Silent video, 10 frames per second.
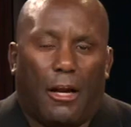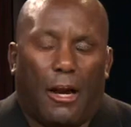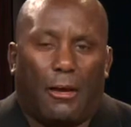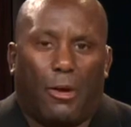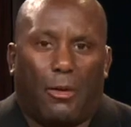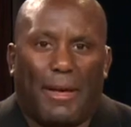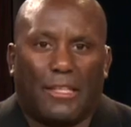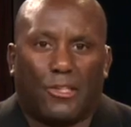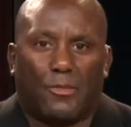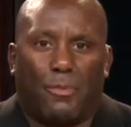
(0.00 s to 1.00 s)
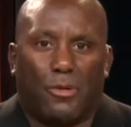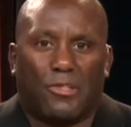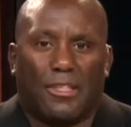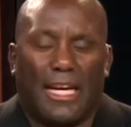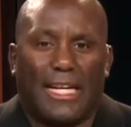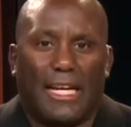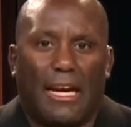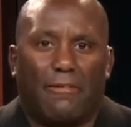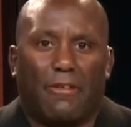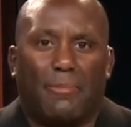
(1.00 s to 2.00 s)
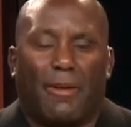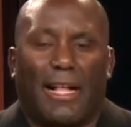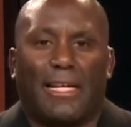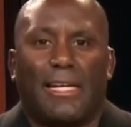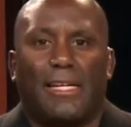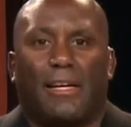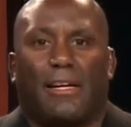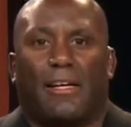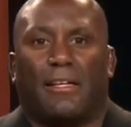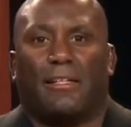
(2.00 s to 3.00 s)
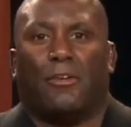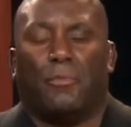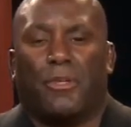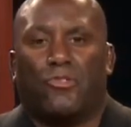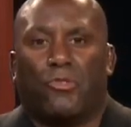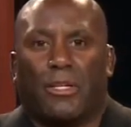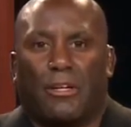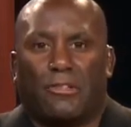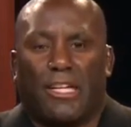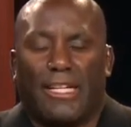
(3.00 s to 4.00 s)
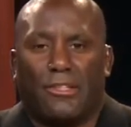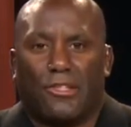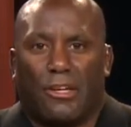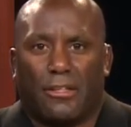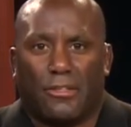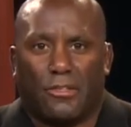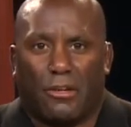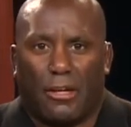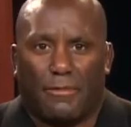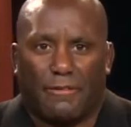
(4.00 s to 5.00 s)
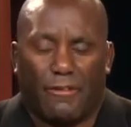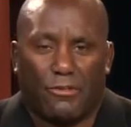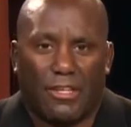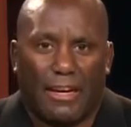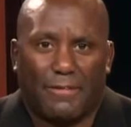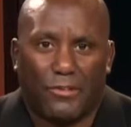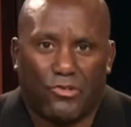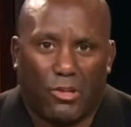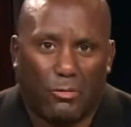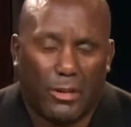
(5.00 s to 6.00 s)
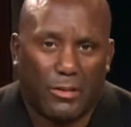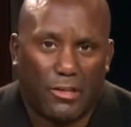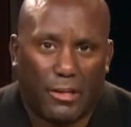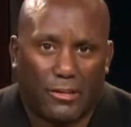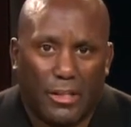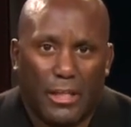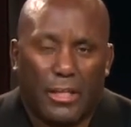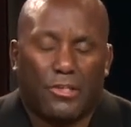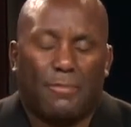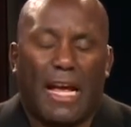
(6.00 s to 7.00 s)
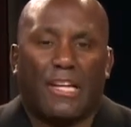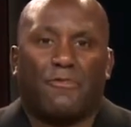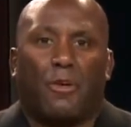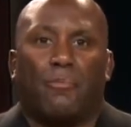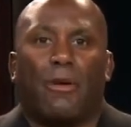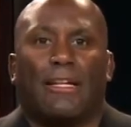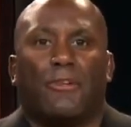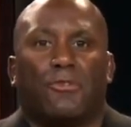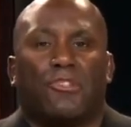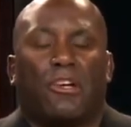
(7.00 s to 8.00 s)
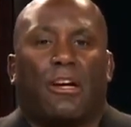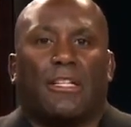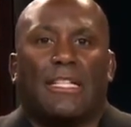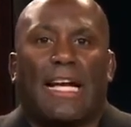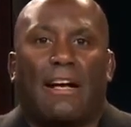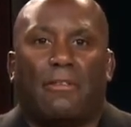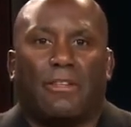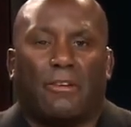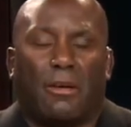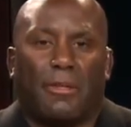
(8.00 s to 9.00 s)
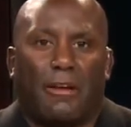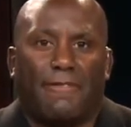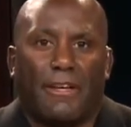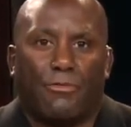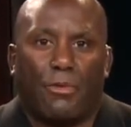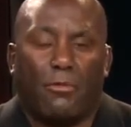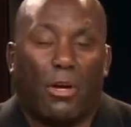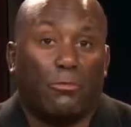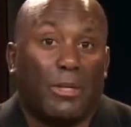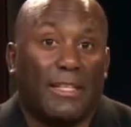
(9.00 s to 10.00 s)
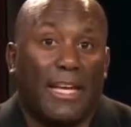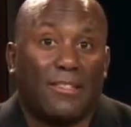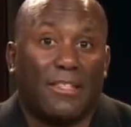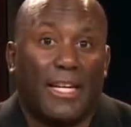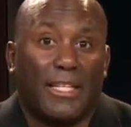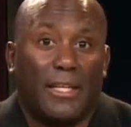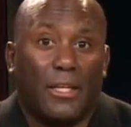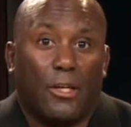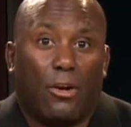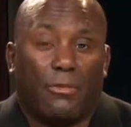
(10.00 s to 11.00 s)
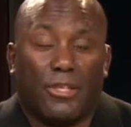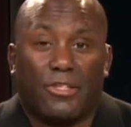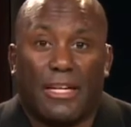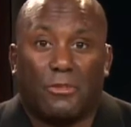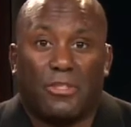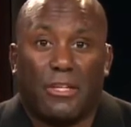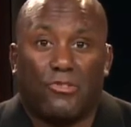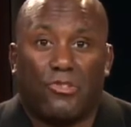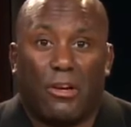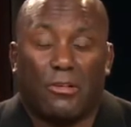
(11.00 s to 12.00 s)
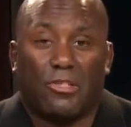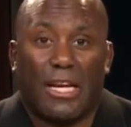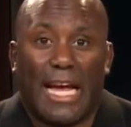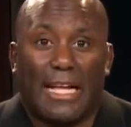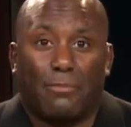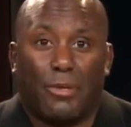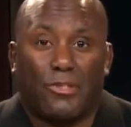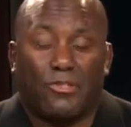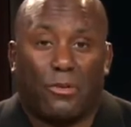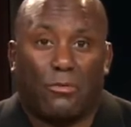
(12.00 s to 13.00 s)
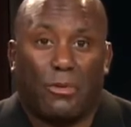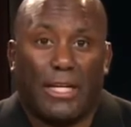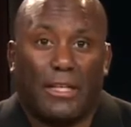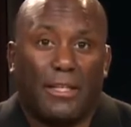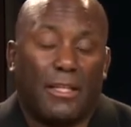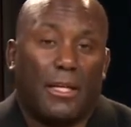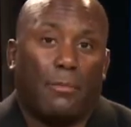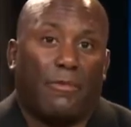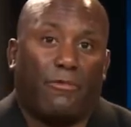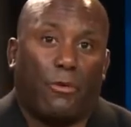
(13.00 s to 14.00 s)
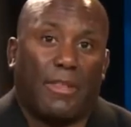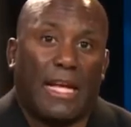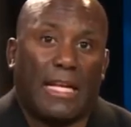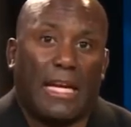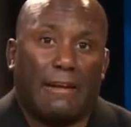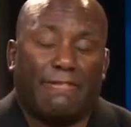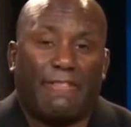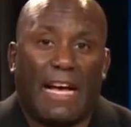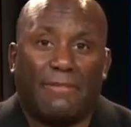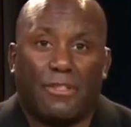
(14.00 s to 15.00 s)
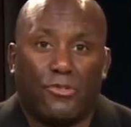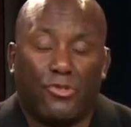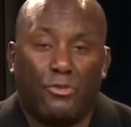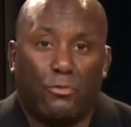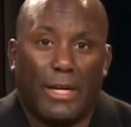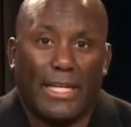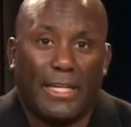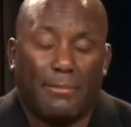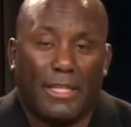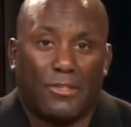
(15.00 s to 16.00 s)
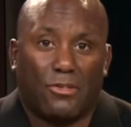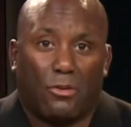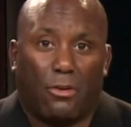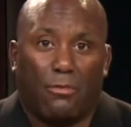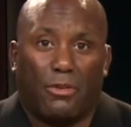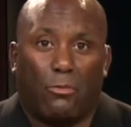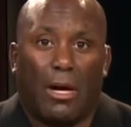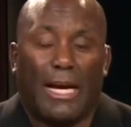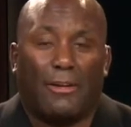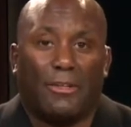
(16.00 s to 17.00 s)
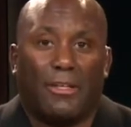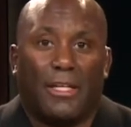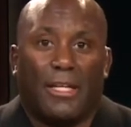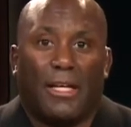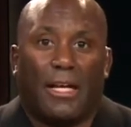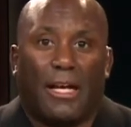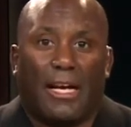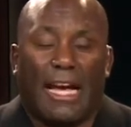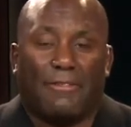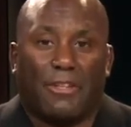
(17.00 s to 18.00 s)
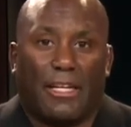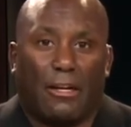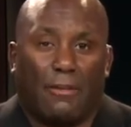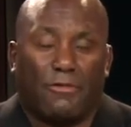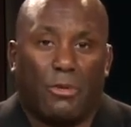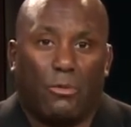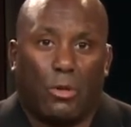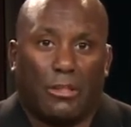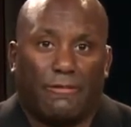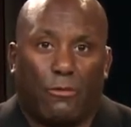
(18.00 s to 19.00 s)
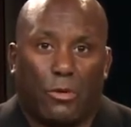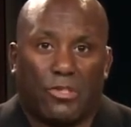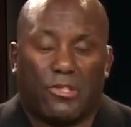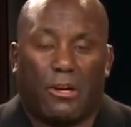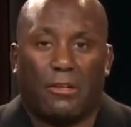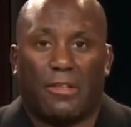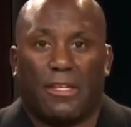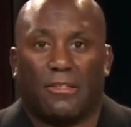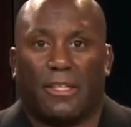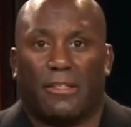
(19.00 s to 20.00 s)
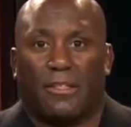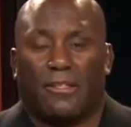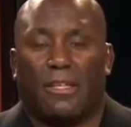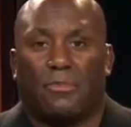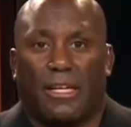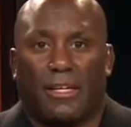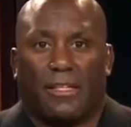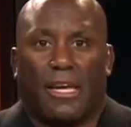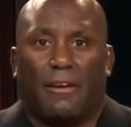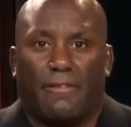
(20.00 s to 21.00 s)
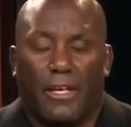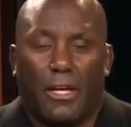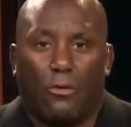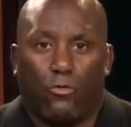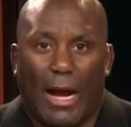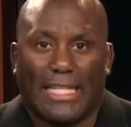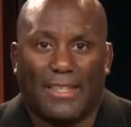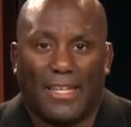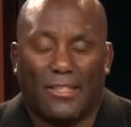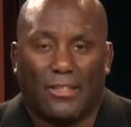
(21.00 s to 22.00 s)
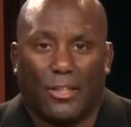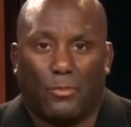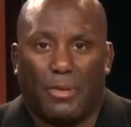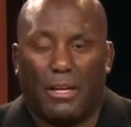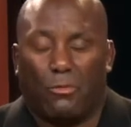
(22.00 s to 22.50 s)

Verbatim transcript: All right, welcome back to Sportsline, everybody. Uh, hope you enjoyed our Titans talk to start off the first half of the show. We're going to talk some Nashville Predators talk now. They're coming off a 3-1 win last night over the San Jose Sharks at Bridgestone Arena. Before that, a 5-2 win in Minnesota over the Wild. Uh, after getting off to a one and four start, things like, seems like they have righted things a little bit.